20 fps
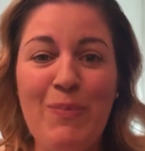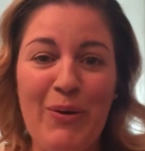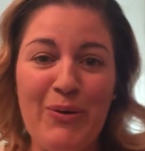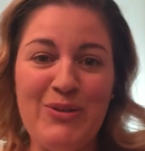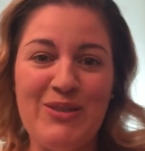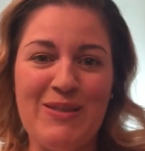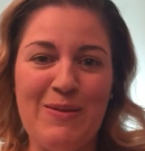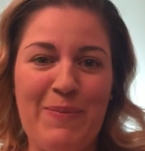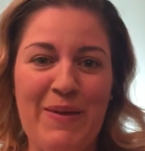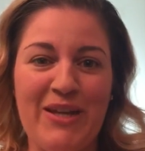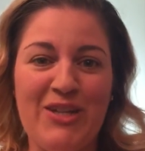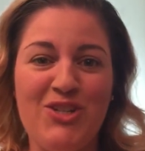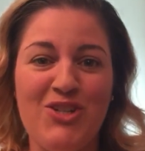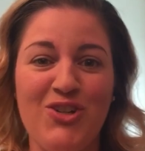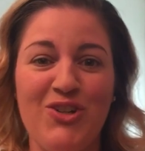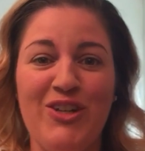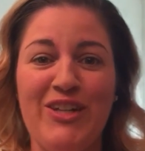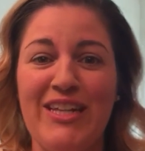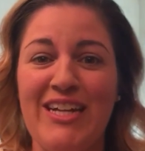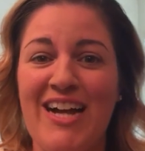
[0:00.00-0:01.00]
Post a
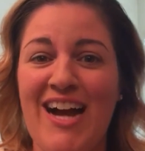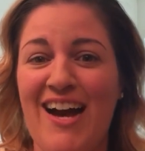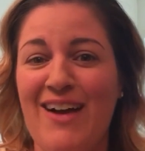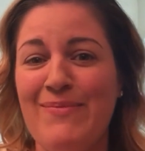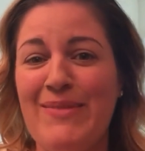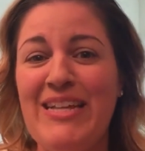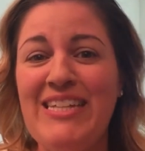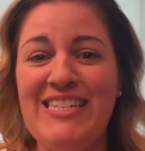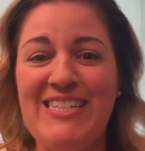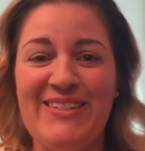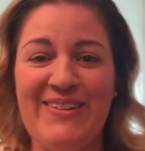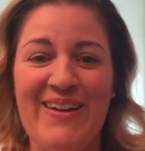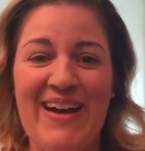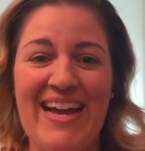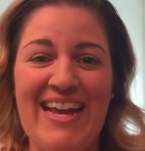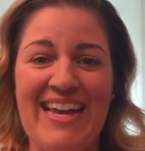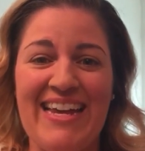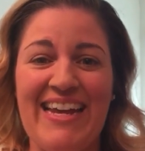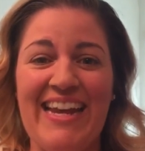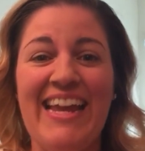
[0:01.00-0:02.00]
picture in the comments so I
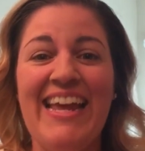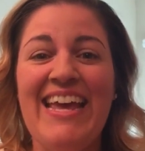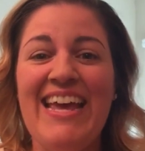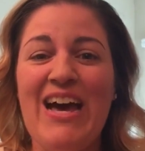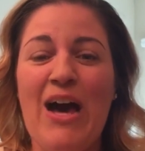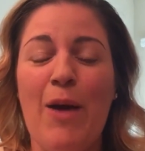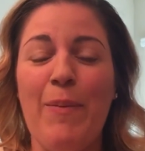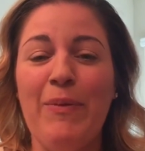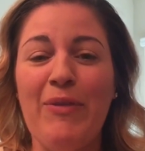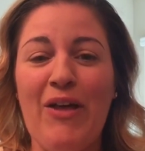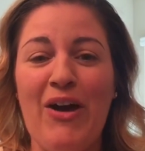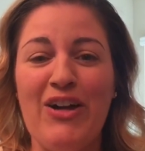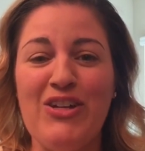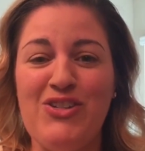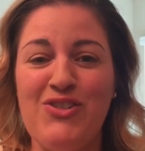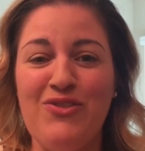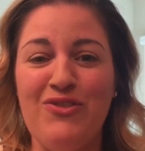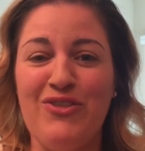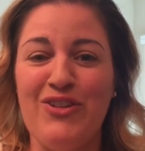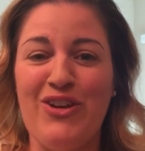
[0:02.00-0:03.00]
can applaud
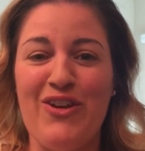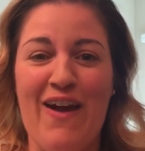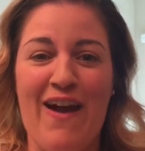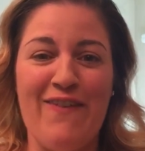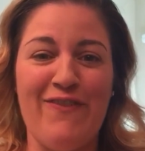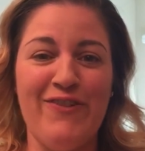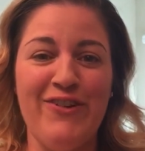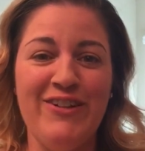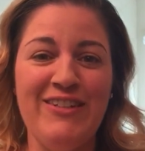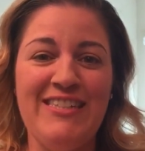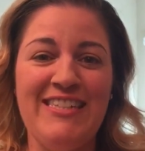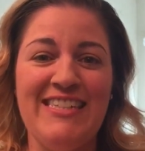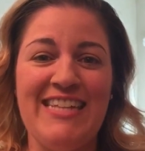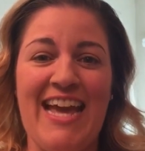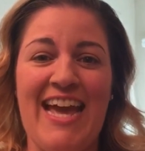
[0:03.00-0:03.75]
you for your efforts.